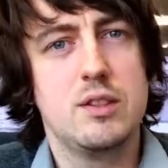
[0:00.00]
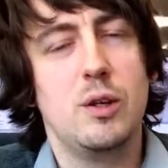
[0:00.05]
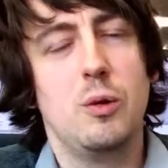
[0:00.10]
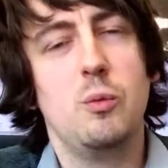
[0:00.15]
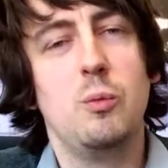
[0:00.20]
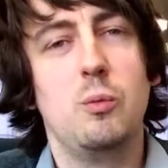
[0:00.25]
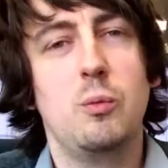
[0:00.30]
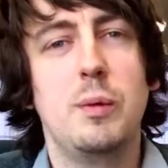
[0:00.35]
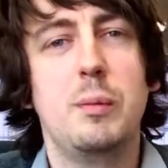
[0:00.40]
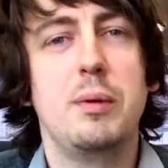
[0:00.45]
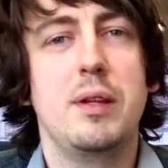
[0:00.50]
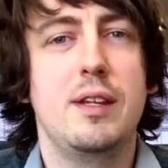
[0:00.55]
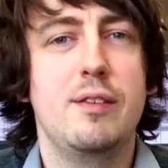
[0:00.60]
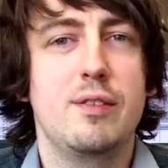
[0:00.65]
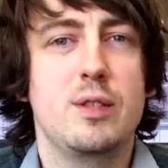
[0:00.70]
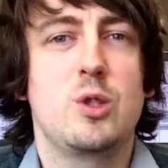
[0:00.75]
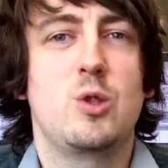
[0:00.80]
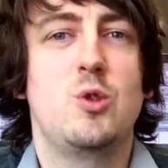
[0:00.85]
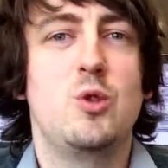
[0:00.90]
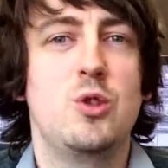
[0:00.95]
Now, we believe
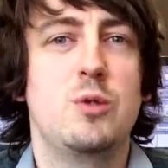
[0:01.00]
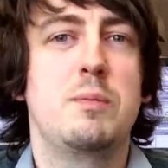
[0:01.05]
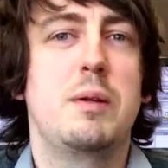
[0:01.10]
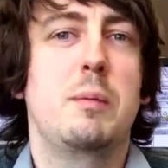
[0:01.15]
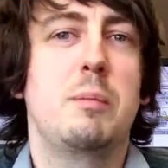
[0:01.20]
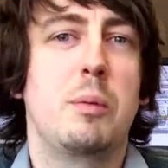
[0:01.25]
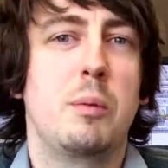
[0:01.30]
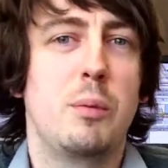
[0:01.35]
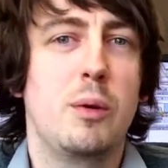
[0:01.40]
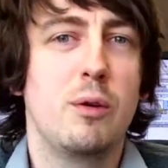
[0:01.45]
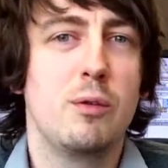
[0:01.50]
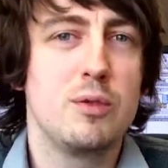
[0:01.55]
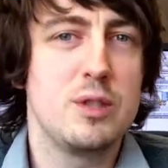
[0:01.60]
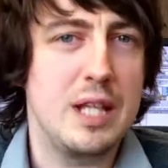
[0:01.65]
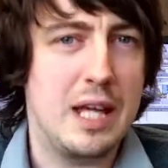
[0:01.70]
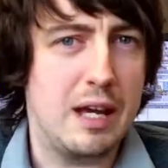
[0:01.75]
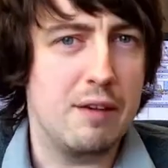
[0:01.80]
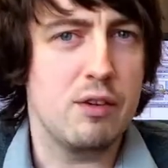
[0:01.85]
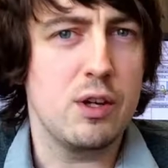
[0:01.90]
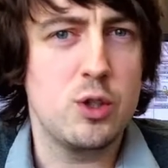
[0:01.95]
as a newspaper we
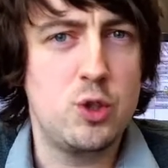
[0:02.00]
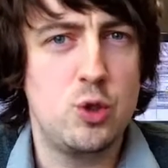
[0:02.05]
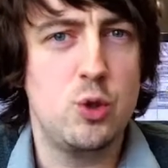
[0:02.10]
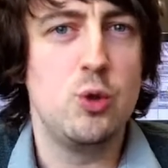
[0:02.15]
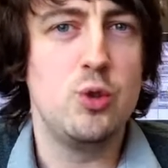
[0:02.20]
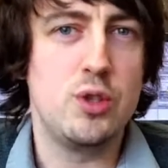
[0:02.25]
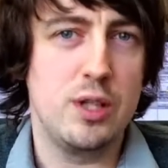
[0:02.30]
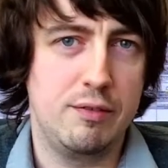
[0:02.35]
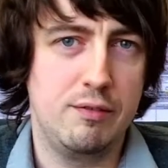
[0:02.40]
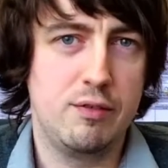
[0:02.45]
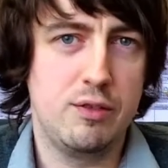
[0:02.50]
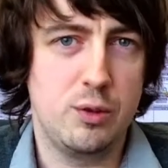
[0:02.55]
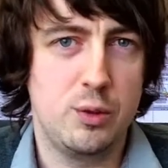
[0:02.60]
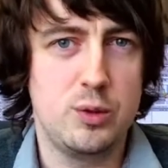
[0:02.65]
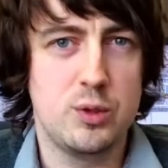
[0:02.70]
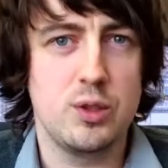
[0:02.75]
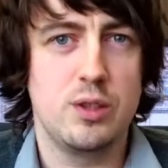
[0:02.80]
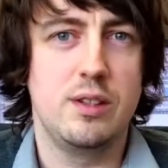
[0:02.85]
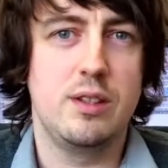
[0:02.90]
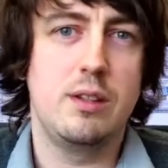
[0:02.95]
obviously have a huge
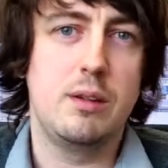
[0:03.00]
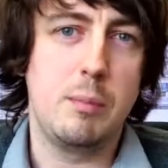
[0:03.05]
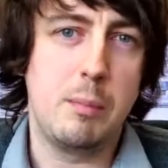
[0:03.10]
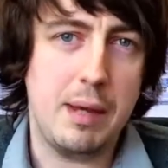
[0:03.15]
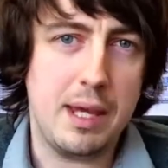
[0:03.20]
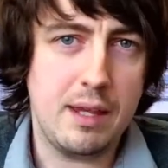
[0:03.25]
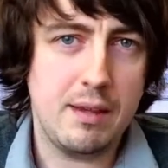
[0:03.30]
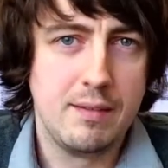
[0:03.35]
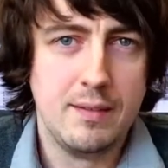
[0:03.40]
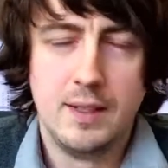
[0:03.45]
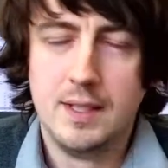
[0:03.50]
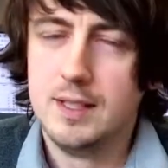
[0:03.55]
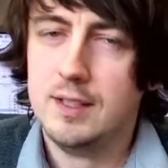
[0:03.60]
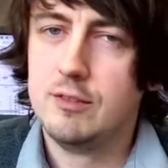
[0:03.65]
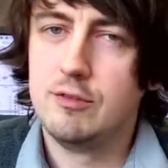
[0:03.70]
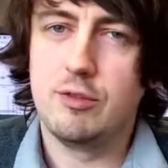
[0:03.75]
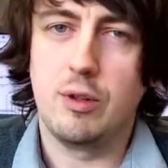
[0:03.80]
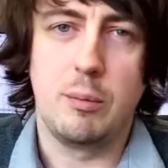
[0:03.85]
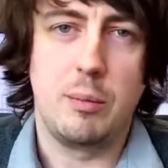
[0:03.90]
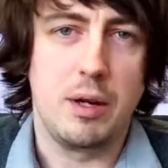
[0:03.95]
influence on the debate
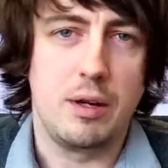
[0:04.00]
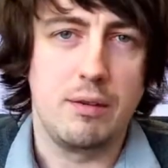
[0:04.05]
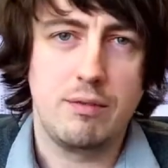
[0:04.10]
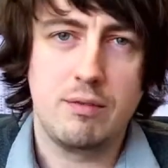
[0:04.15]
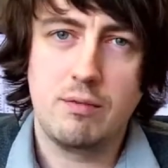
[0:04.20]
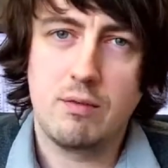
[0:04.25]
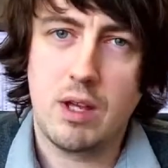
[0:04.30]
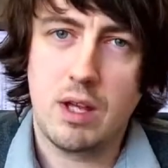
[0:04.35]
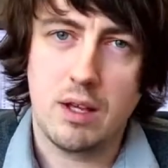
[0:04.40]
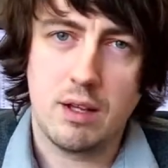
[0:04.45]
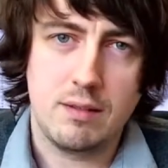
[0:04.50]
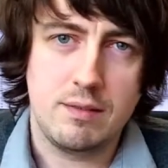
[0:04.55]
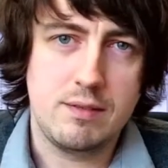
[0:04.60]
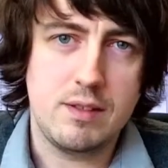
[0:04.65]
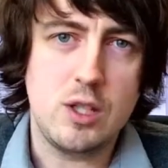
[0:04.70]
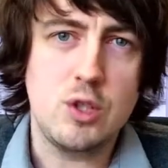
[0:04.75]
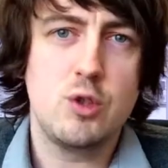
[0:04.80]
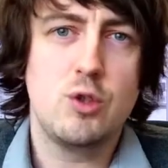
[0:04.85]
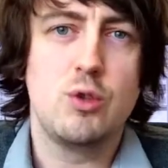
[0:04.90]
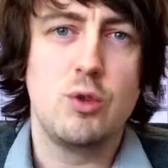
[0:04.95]
from our
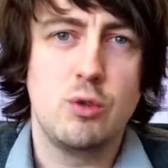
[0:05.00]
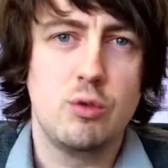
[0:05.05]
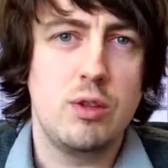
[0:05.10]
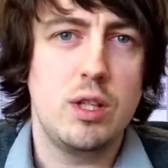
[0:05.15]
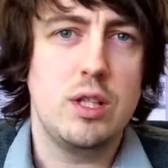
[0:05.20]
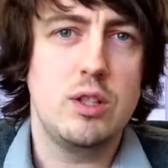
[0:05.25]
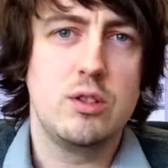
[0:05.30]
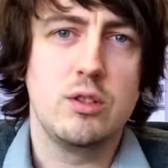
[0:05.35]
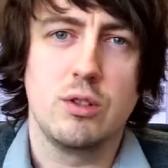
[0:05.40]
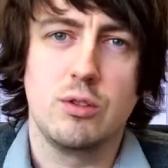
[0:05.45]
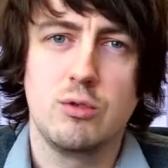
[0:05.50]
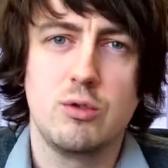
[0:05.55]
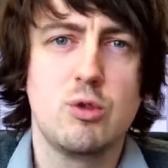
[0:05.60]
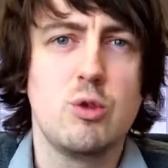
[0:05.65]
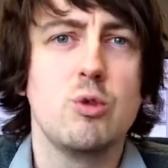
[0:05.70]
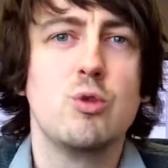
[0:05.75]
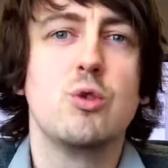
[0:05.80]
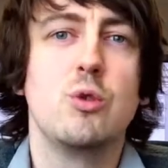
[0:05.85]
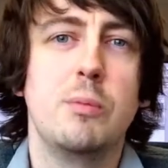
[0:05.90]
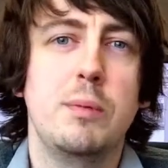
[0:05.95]
digital reach on
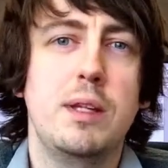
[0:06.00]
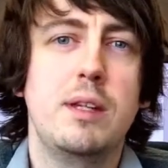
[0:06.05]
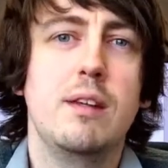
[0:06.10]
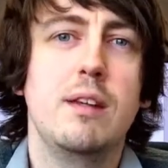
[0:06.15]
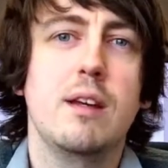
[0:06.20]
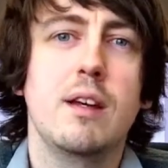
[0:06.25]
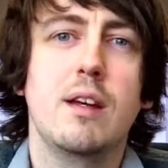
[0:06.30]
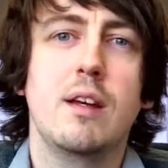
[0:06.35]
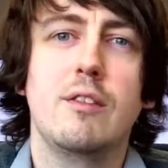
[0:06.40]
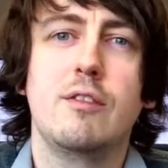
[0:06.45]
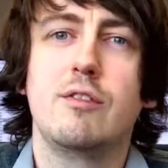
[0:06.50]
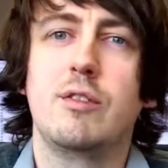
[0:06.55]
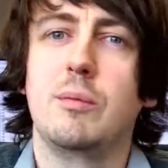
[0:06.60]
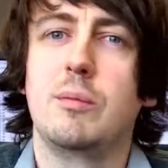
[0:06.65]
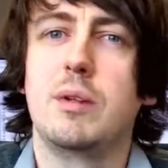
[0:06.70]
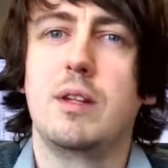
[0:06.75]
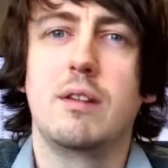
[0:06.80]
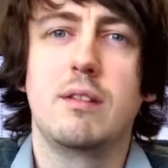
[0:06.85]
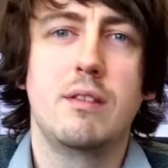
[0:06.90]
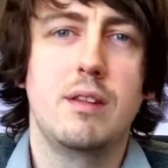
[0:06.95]
social media, from
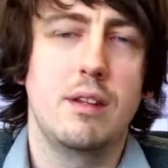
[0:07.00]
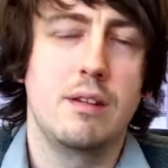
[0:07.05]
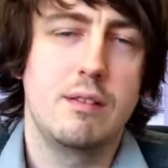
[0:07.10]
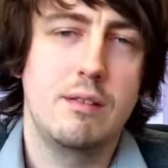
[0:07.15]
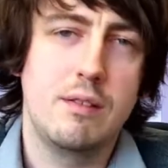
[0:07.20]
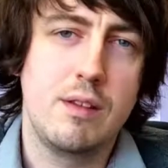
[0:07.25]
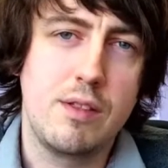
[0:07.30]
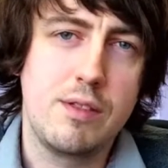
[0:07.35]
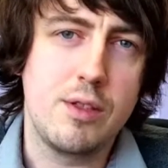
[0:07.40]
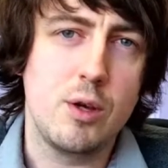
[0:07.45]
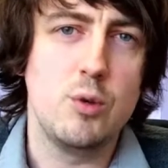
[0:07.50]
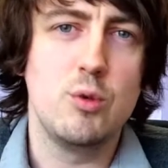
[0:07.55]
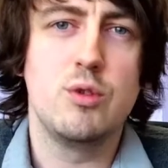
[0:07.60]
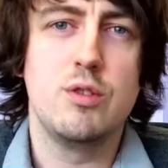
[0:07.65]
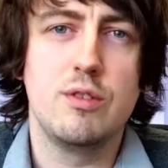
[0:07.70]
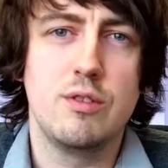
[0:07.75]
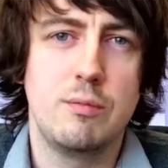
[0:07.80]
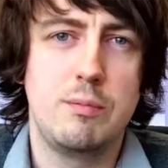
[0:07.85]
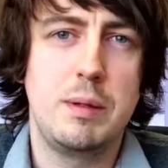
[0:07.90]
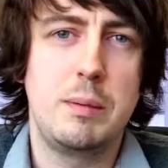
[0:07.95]
the
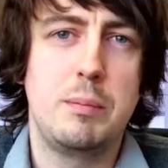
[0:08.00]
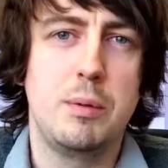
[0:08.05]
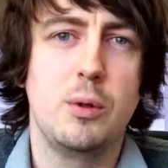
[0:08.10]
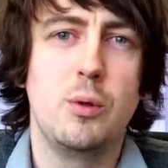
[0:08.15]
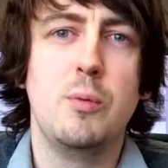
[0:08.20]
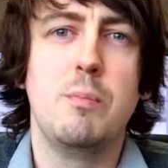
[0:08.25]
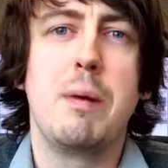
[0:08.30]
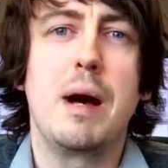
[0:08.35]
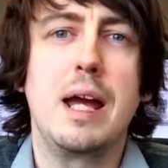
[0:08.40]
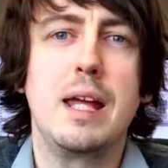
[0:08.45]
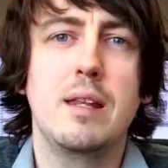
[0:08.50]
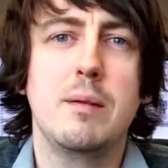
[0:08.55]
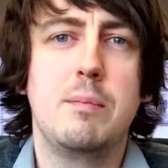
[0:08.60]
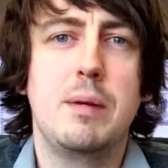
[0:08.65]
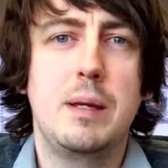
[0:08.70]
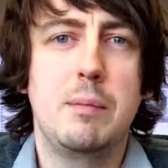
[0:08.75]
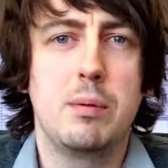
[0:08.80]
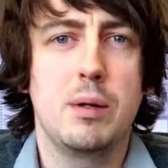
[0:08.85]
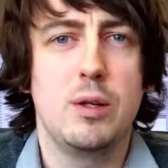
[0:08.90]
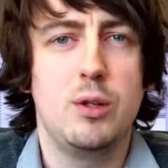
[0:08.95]
thousands of people who buy the
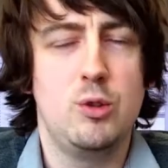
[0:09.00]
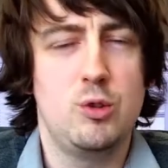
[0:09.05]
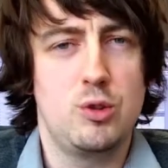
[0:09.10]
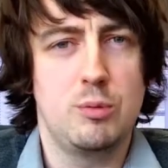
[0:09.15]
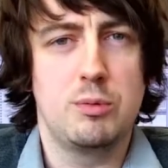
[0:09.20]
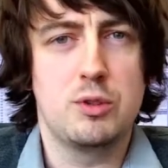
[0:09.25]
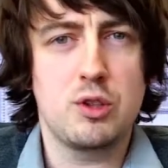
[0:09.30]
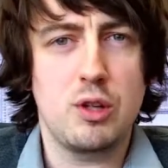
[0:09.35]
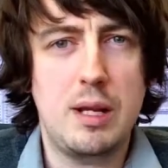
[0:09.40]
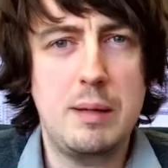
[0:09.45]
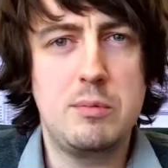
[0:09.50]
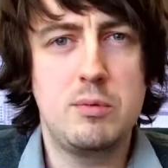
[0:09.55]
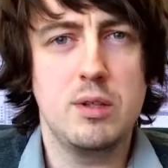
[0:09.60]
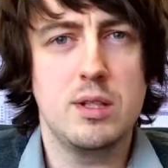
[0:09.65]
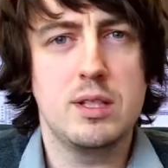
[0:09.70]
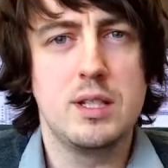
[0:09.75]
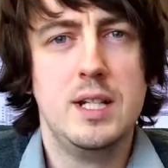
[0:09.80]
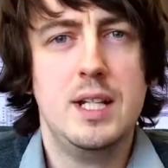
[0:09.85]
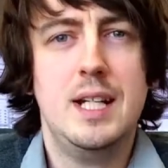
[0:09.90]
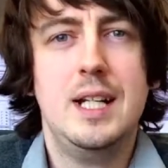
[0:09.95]
paper and who subscribe to
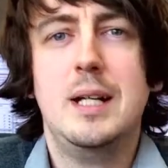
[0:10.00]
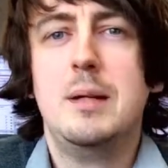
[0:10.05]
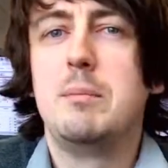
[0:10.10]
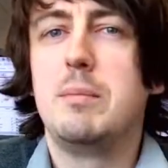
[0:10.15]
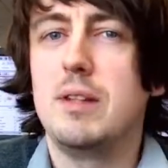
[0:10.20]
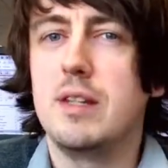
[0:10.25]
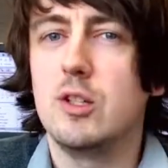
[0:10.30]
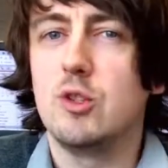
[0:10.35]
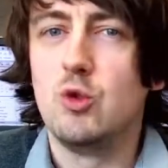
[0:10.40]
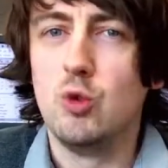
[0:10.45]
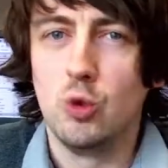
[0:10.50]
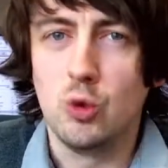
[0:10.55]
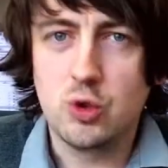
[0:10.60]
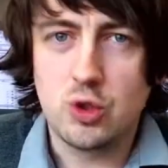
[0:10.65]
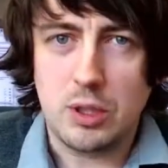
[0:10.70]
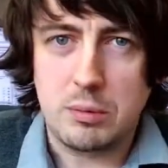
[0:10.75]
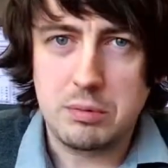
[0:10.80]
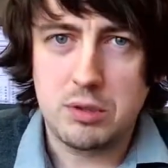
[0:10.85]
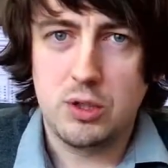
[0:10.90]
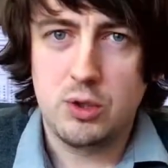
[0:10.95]
us, but there's no
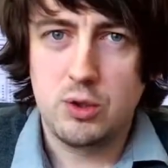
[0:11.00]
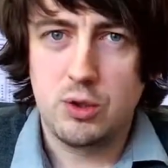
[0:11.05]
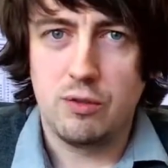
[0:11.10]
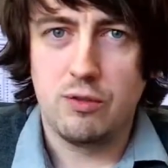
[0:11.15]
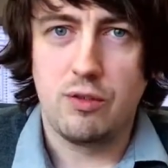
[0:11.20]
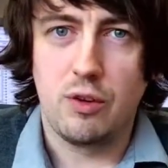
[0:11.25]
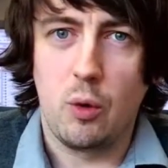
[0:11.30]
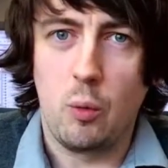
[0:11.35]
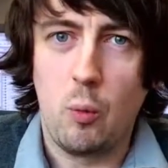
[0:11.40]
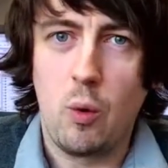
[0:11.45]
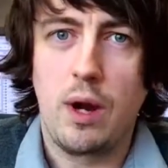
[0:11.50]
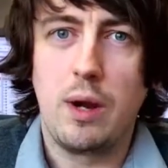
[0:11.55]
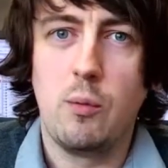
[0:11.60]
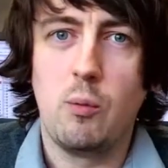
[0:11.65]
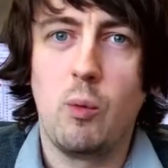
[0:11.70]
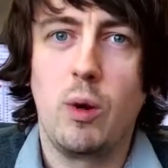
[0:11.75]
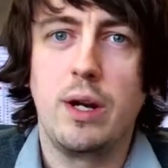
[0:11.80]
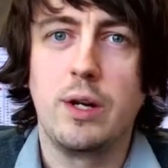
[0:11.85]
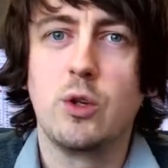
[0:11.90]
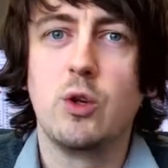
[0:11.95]
substitute for a
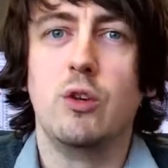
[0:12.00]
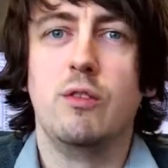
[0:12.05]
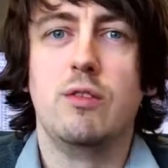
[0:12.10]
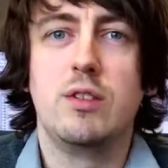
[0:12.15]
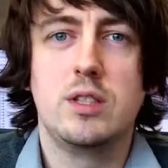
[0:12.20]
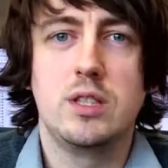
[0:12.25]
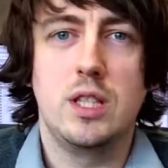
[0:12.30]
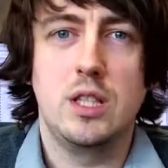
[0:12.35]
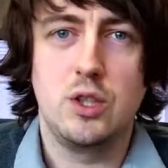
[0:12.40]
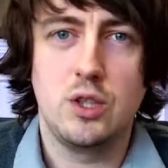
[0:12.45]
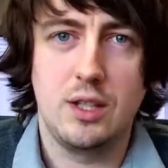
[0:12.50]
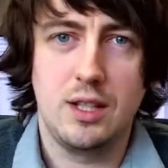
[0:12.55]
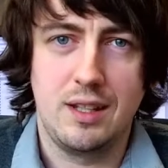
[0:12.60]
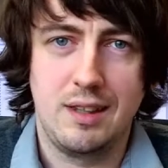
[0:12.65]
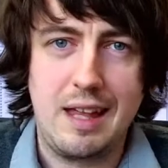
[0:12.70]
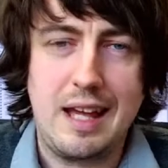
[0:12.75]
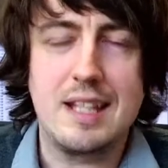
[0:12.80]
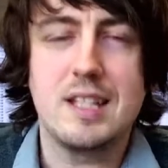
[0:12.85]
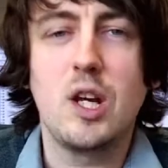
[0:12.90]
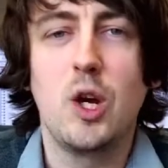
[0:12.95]
one-on-one conversation, and
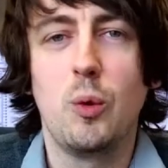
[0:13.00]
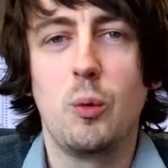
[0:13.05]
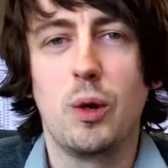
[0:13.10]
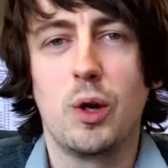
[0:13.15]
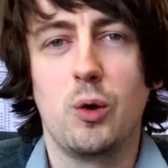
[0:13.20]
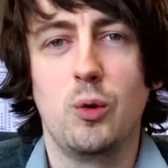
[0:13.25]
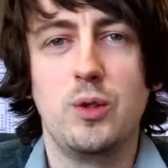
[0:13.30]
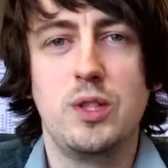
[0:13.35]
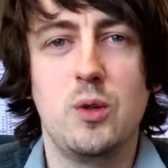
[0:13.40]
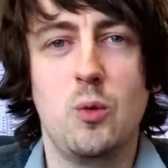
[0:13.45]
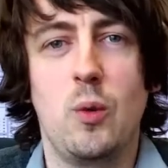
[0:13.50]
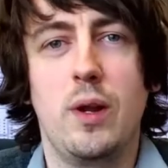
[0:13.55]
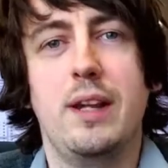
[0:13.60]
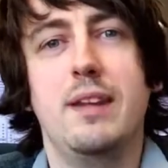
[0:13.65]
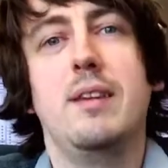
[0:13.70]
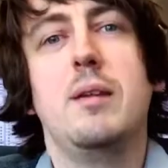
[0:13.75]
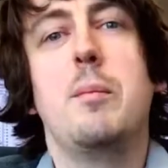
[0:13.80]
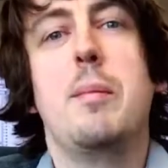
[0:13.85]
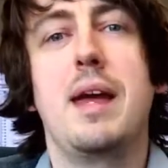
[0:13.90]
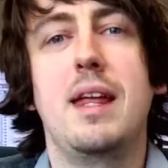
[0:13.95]
that's how we're going to win
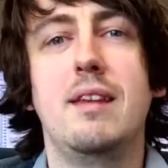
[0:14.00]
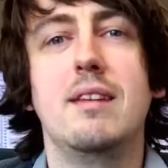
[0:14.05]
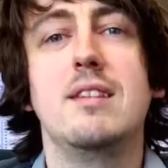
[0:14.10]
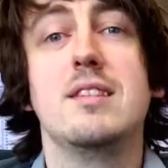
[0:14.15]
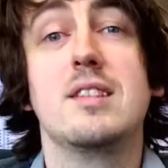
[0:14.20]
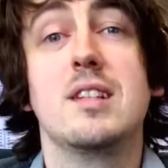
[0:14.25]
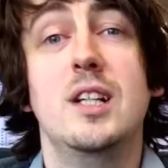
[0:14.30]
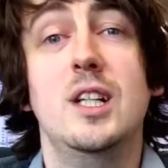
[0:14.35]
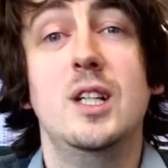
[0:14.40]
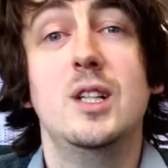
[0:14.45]
independence.